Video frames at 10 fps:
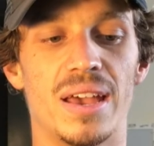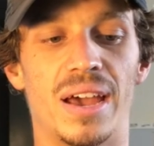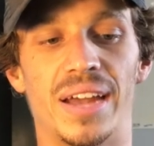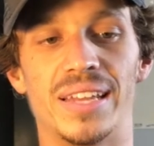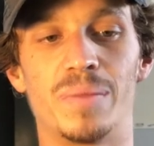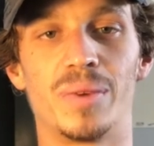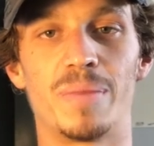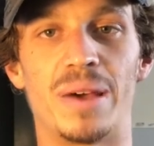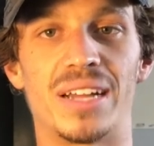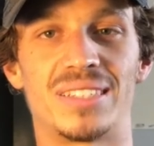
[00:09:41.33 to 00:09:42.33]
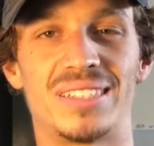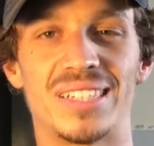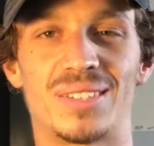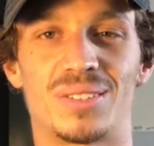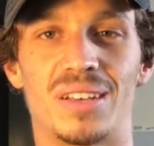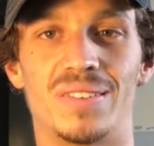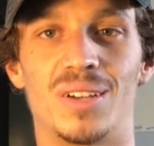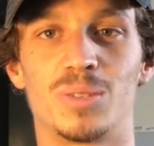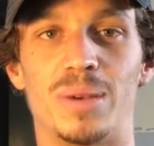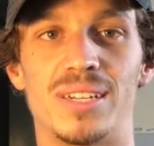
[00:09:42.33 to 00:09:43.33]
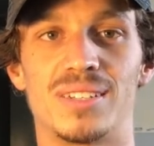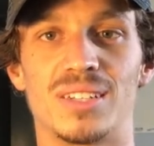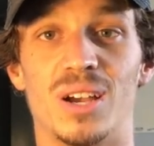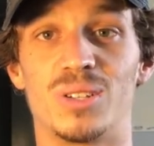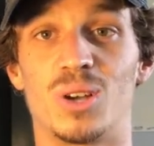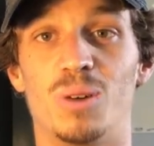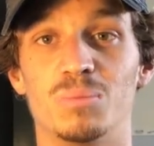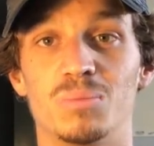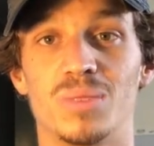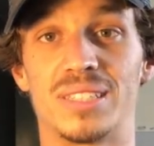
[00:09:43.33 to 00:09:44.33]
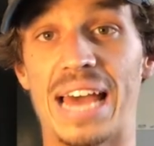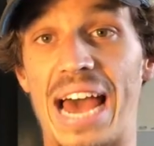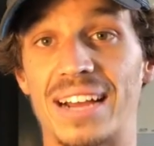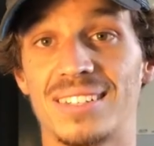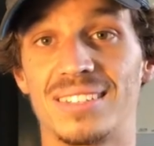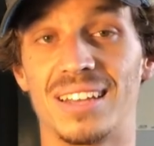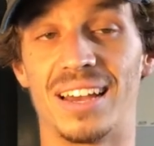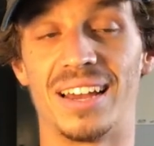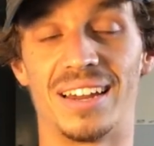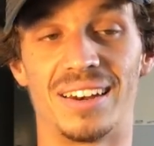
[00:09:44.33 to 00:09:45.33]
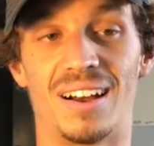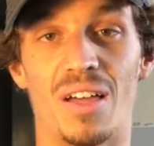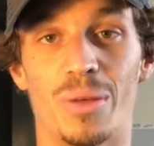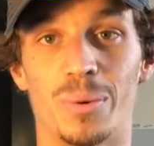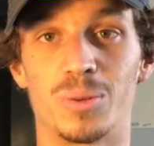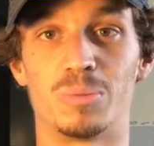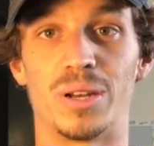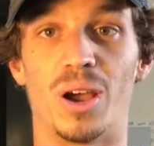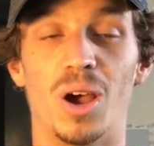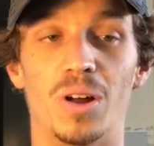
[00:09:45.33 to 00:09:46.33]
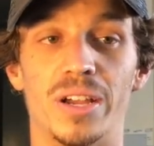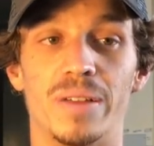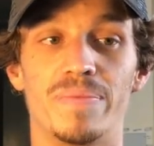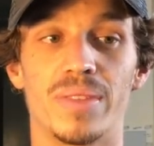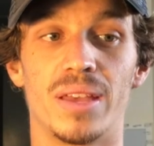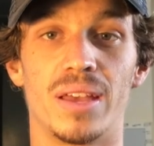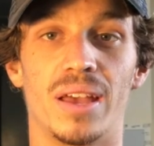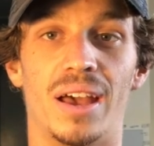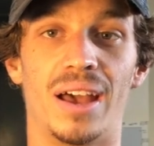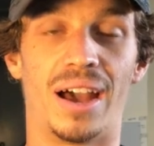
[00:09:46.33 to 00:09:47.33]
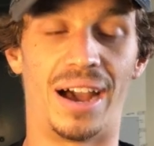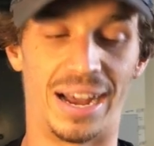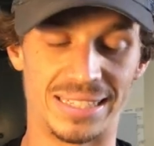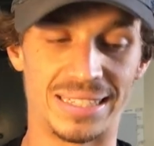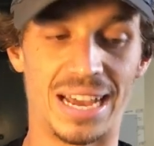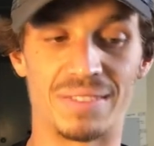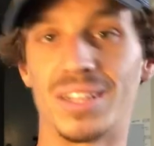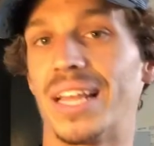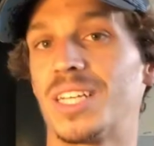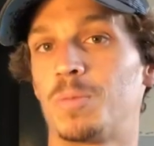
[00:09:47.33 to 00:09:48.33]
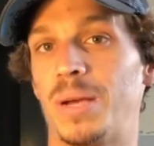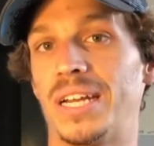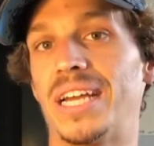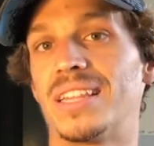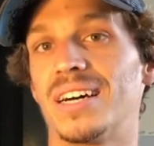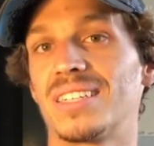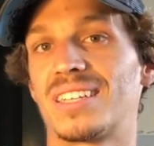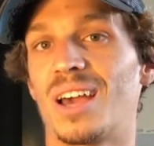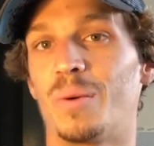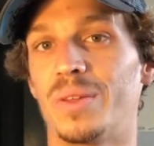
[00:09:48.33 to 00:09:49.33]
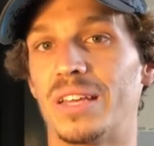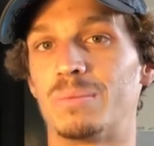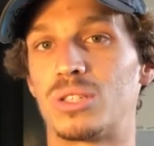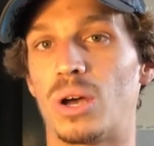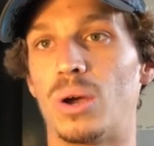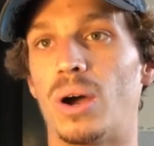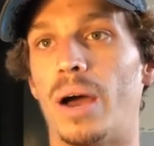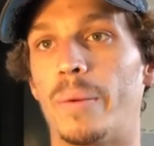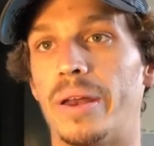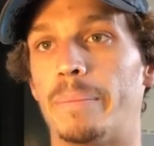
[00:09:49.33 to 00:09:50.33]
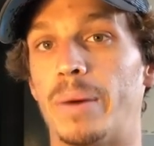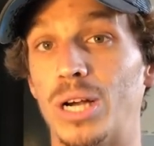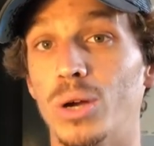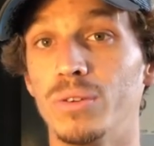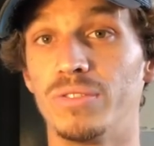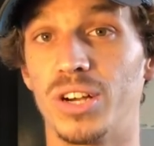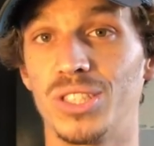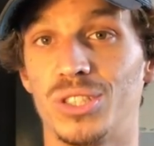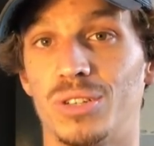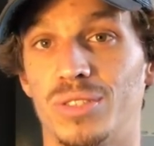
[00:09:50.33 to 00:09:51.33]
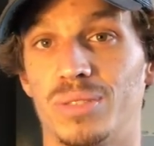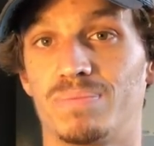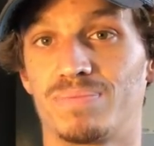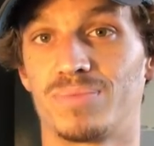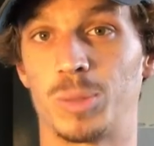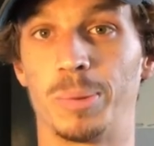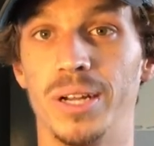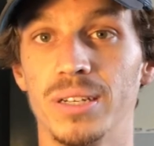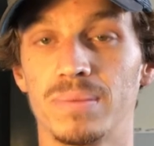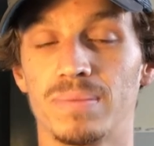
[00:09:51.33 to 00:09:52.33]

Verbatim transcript: And then with about six or seven hundred meters to go, Tom attacks, and I thought it was a bit early. I didn't have the leg speed either to go with him, so I went my own version of a sprint,